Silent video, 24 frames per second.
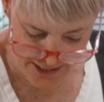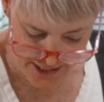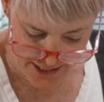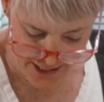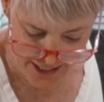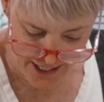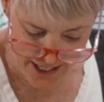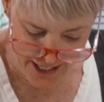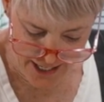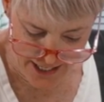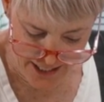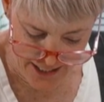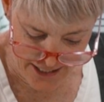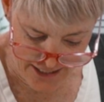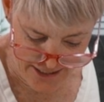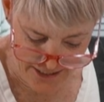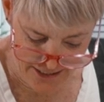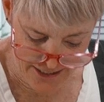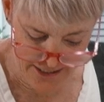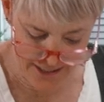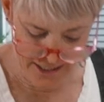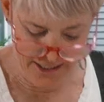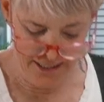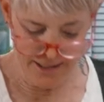that hate
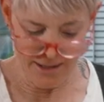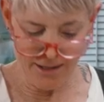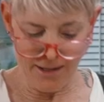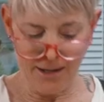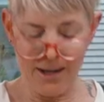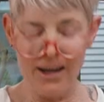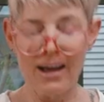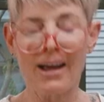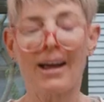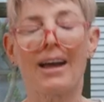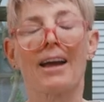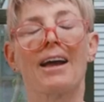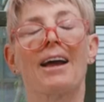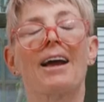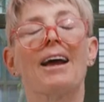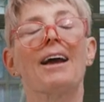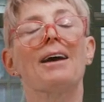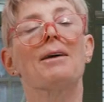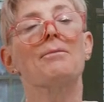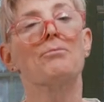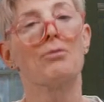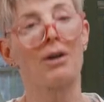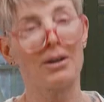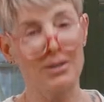
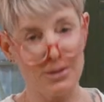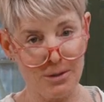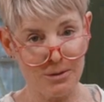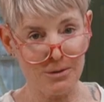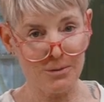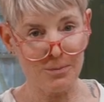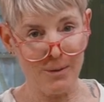Brussels